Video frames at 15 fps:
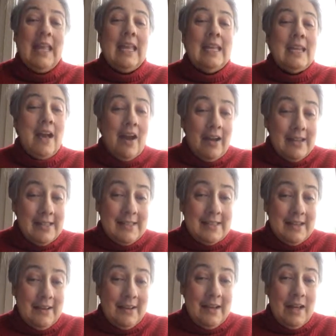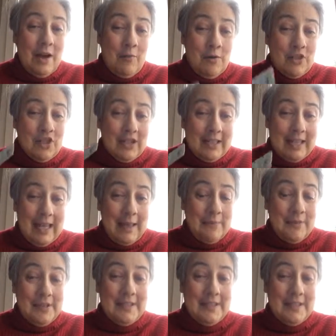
In hindsight, I wish I'd kept the